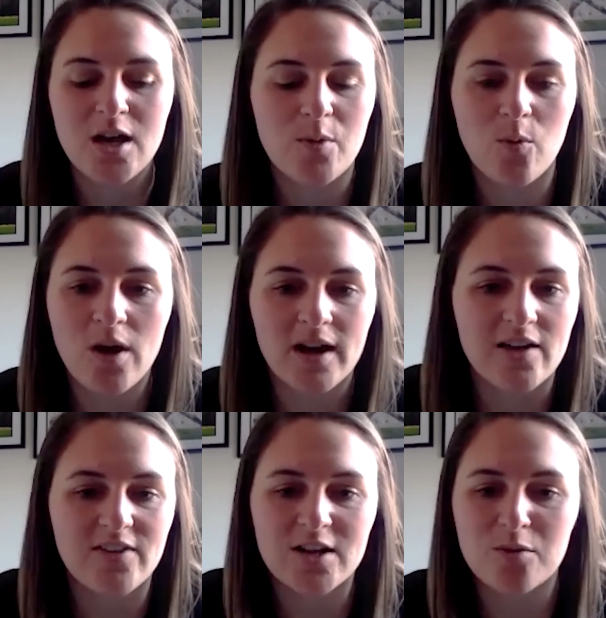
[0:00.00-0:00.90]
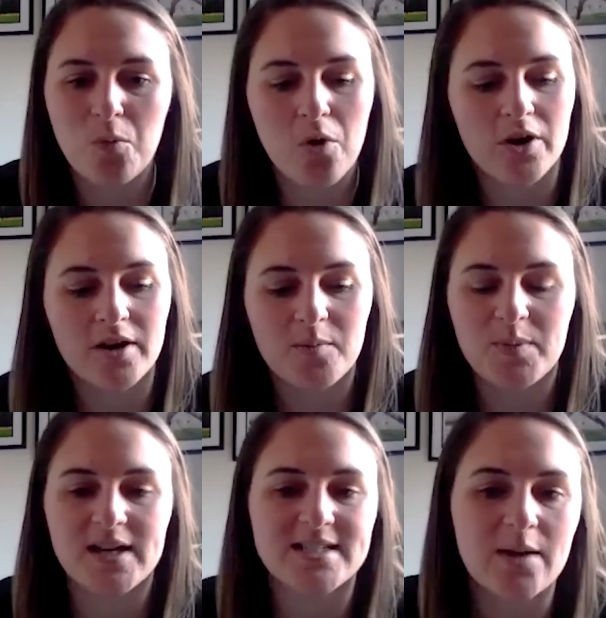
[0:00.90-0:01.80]
But work ethic, number one,
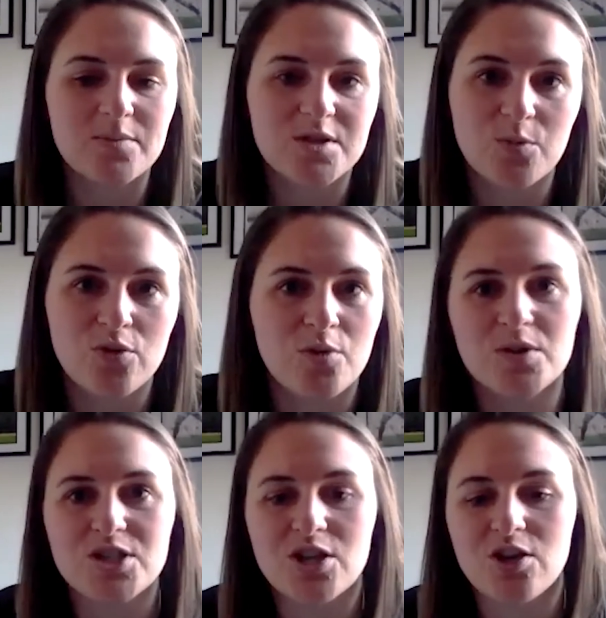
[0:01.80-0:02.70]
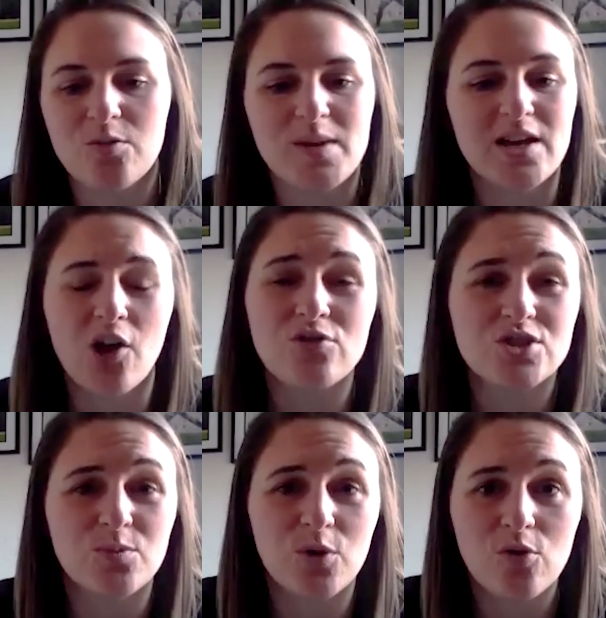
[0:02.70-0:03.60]
be adaptable, number two, be
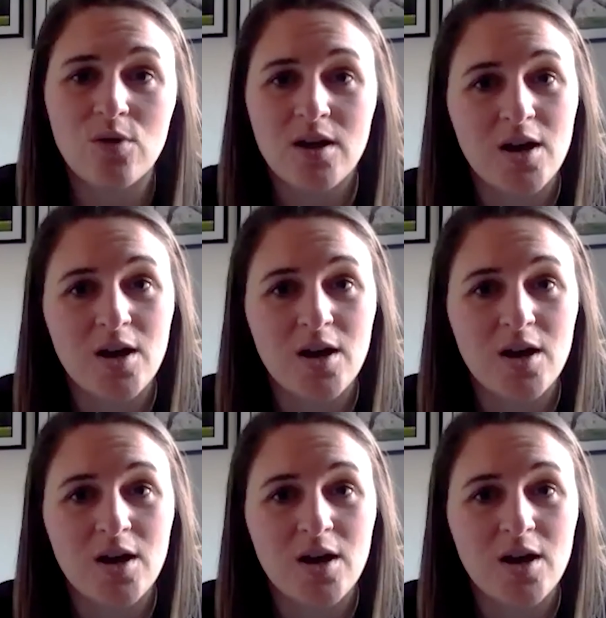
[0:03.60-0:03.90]
coachable,